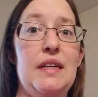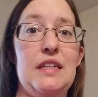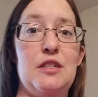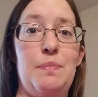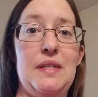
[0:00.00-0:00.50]

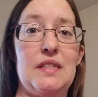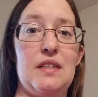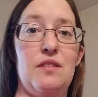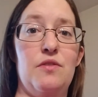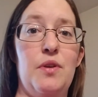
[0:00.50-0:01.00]

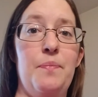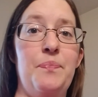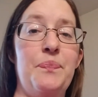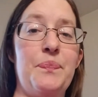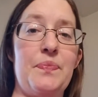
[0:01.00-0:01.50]
expensive.
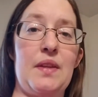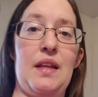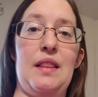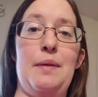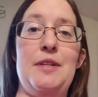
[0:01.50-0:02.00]

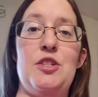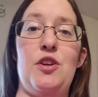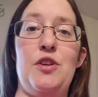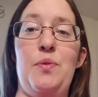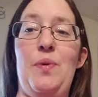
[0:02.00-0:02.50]
Let me show
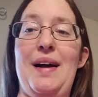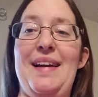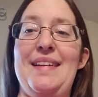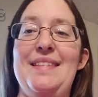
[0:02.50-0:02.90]
you why.